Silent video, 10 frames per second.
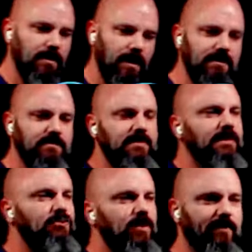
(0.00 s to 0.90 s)
isolate
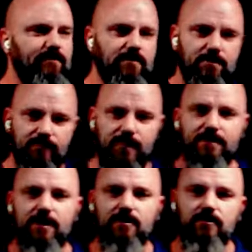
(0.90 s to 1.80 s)
that traffic, prevent
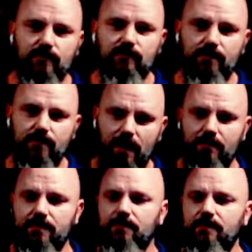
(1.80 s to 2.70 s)
that user from
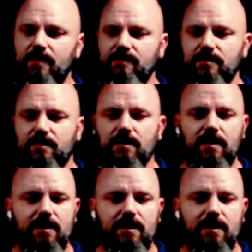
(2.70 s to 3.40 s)
copying pasting,